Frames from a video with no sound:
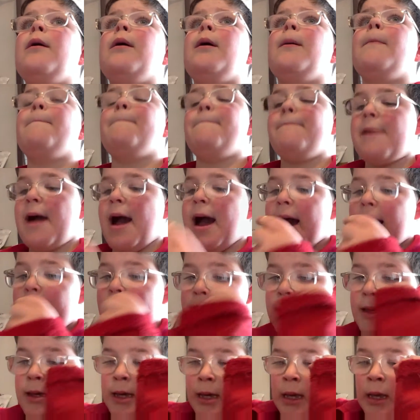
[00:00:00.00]
bag,
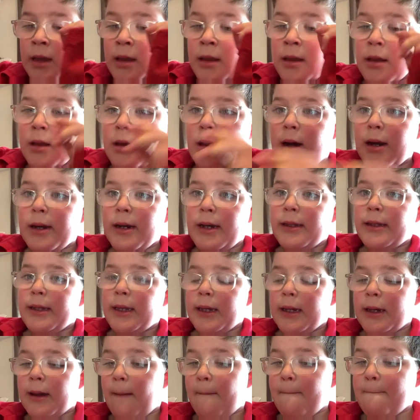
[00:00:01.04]
and then
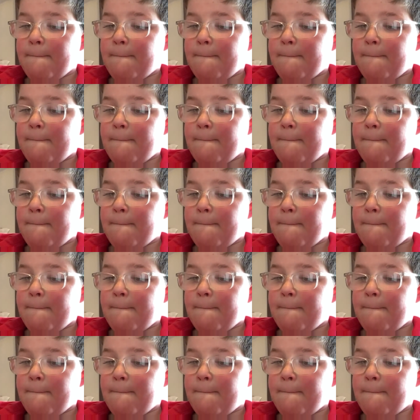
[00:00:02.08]
like